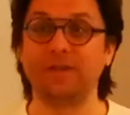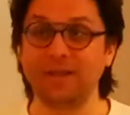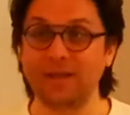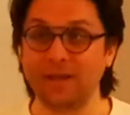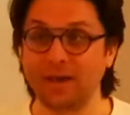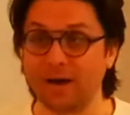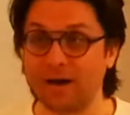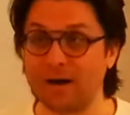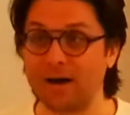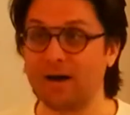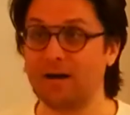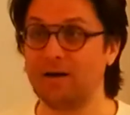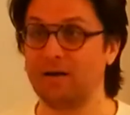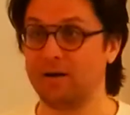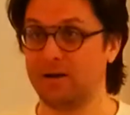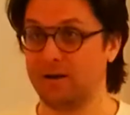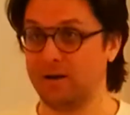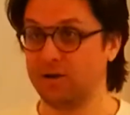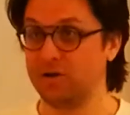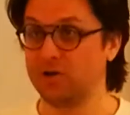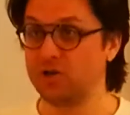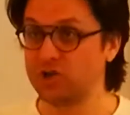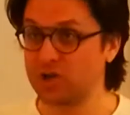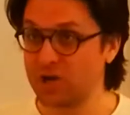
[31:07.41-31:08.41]
Because if you
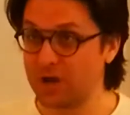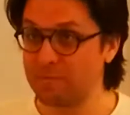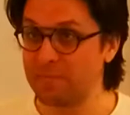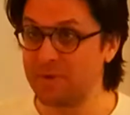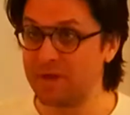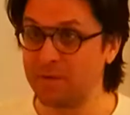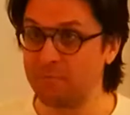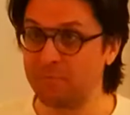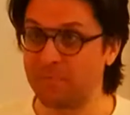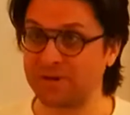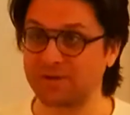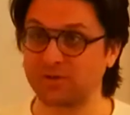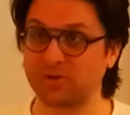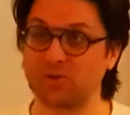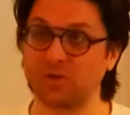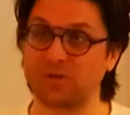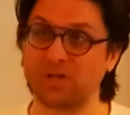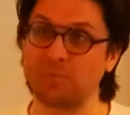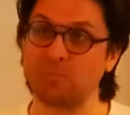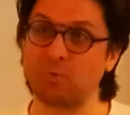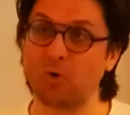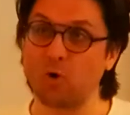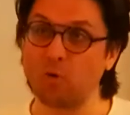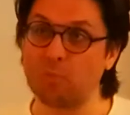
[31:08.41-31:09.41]
want to solve
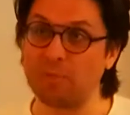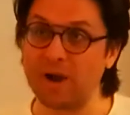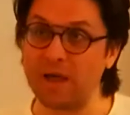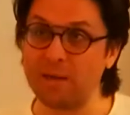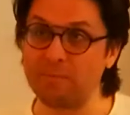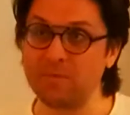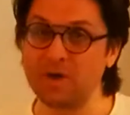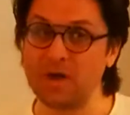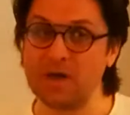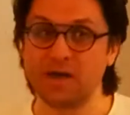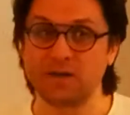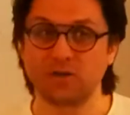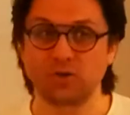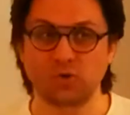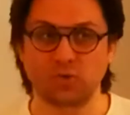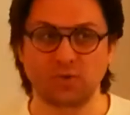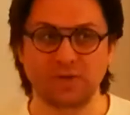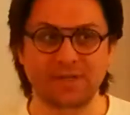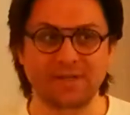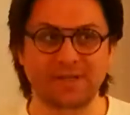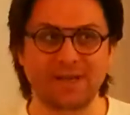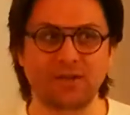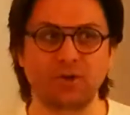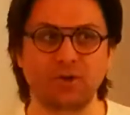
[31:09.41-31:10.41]
your problems, it
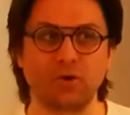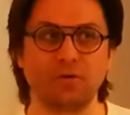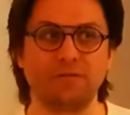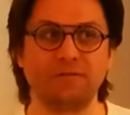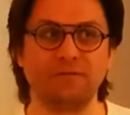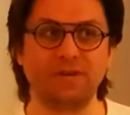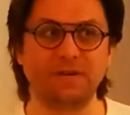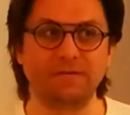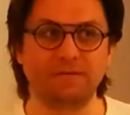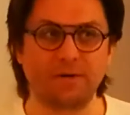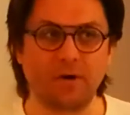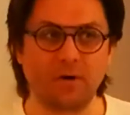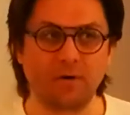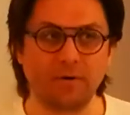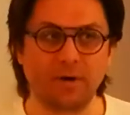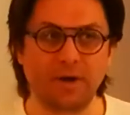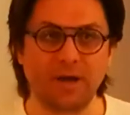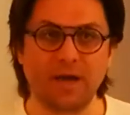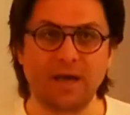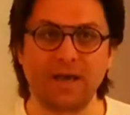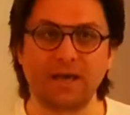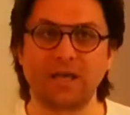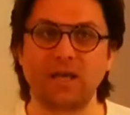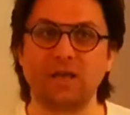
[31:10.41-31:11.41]
will never
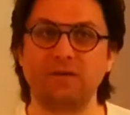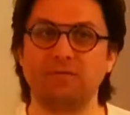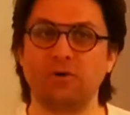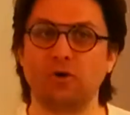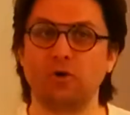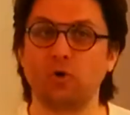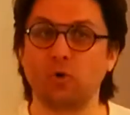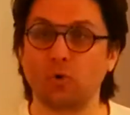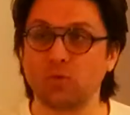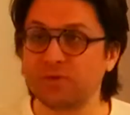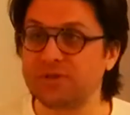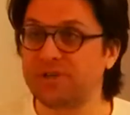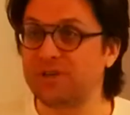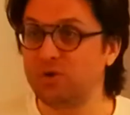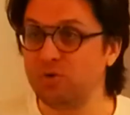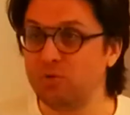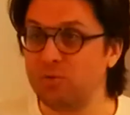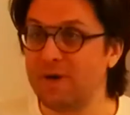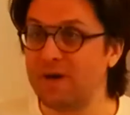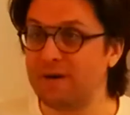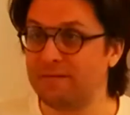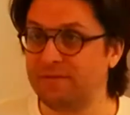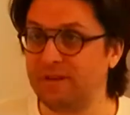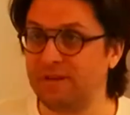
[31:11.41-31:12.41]
finish.
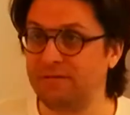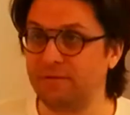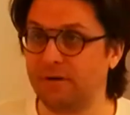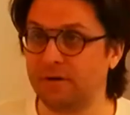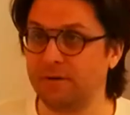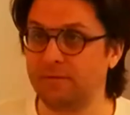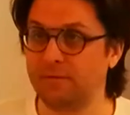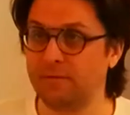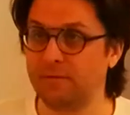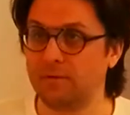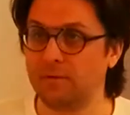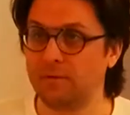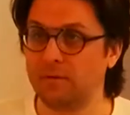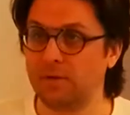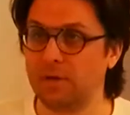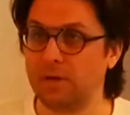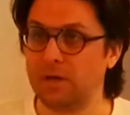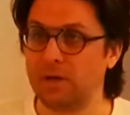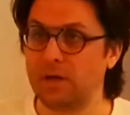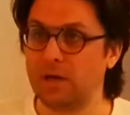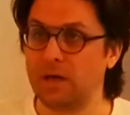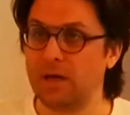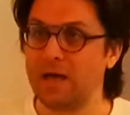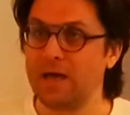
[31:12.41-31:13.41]
Because your problems are
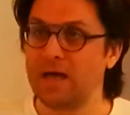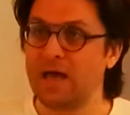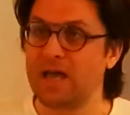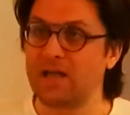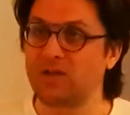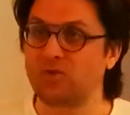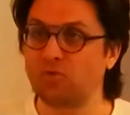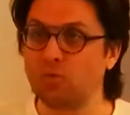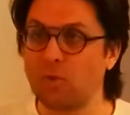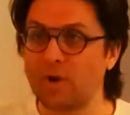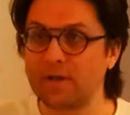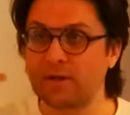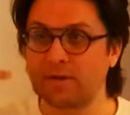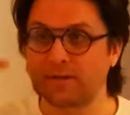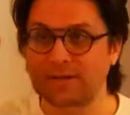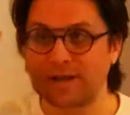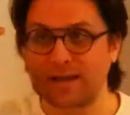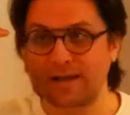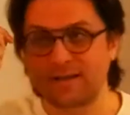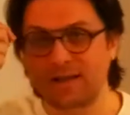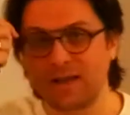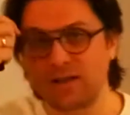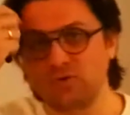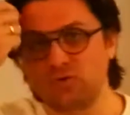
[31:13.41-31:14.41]
alive beings
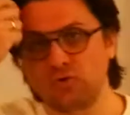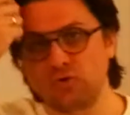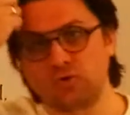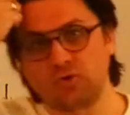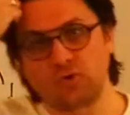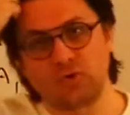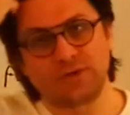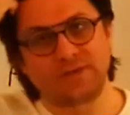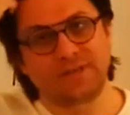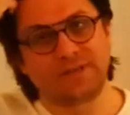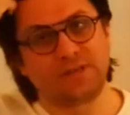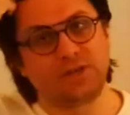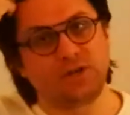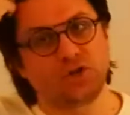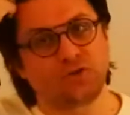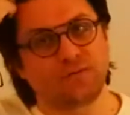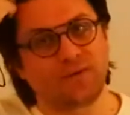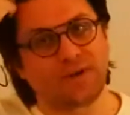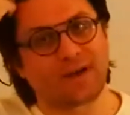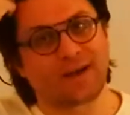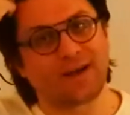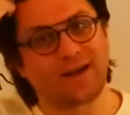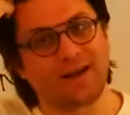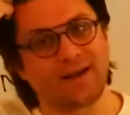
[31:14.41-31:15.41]
that want to
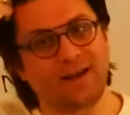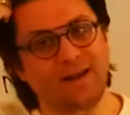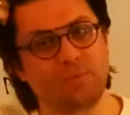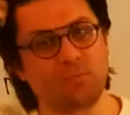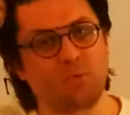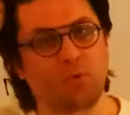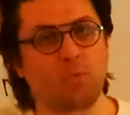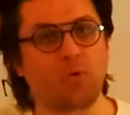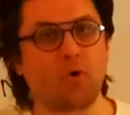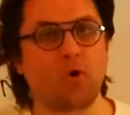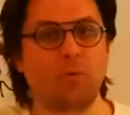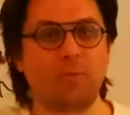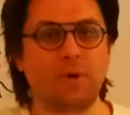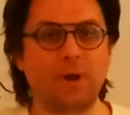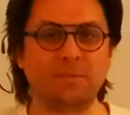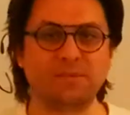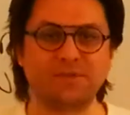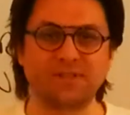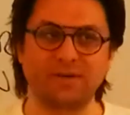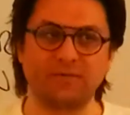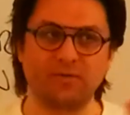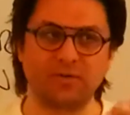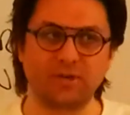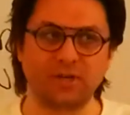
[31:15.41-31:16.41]
keep on
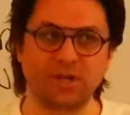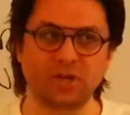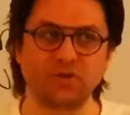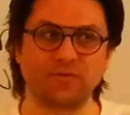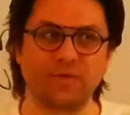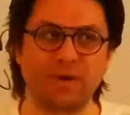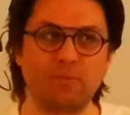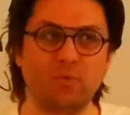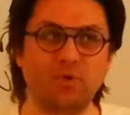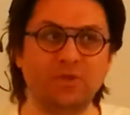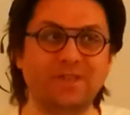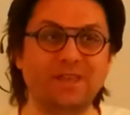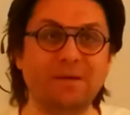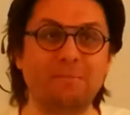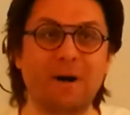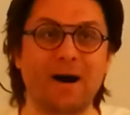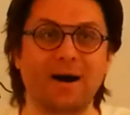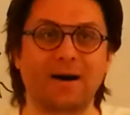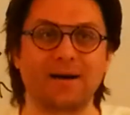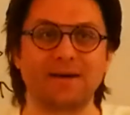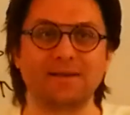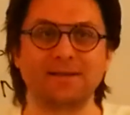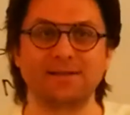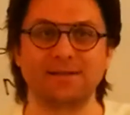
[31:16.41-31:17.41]
living. And you in your
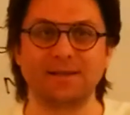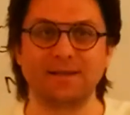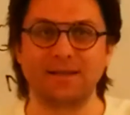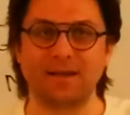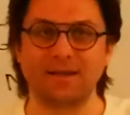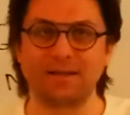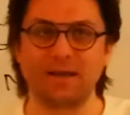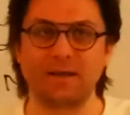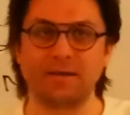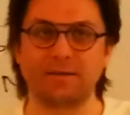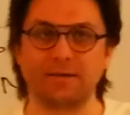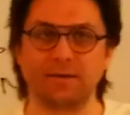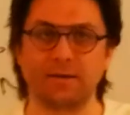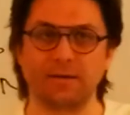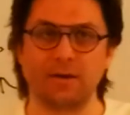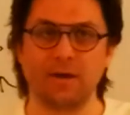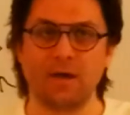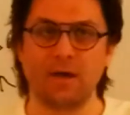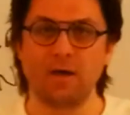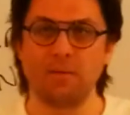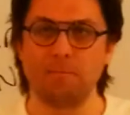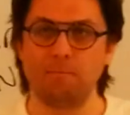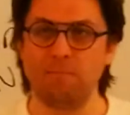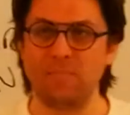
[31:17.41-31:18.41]
head, you're saying to
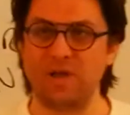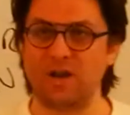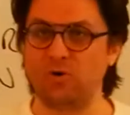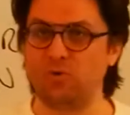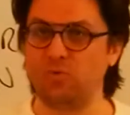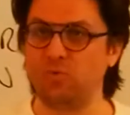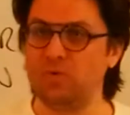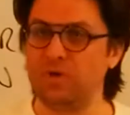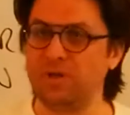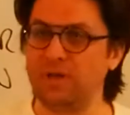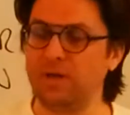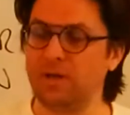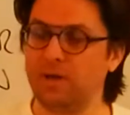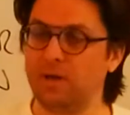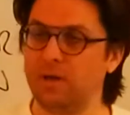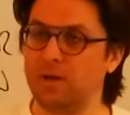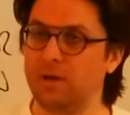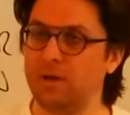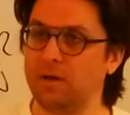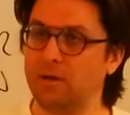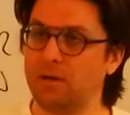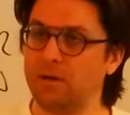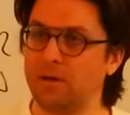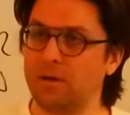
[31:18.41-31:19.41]
yourself, I'm going to
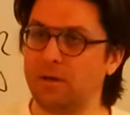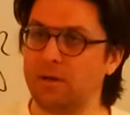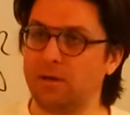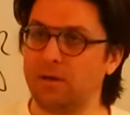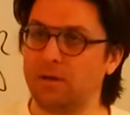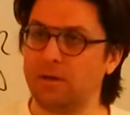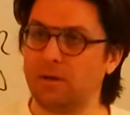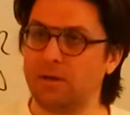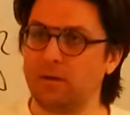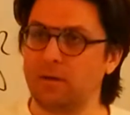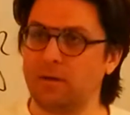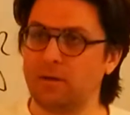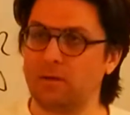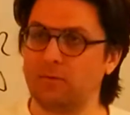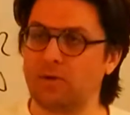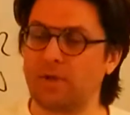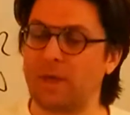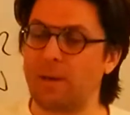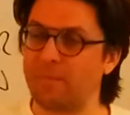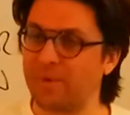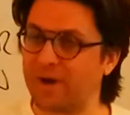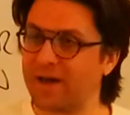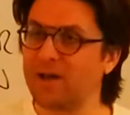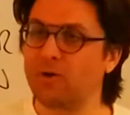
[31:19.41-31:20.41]
solve my problems, I'm
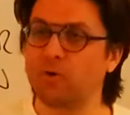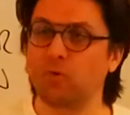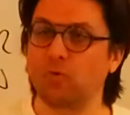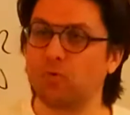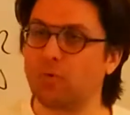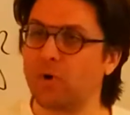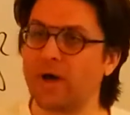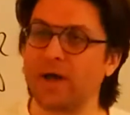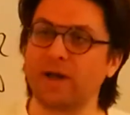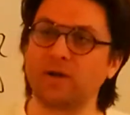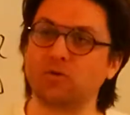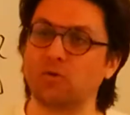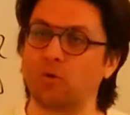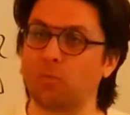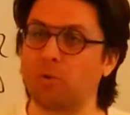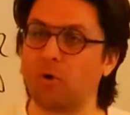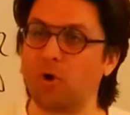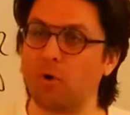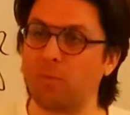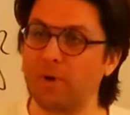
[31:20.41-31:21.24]
going to get rid of it.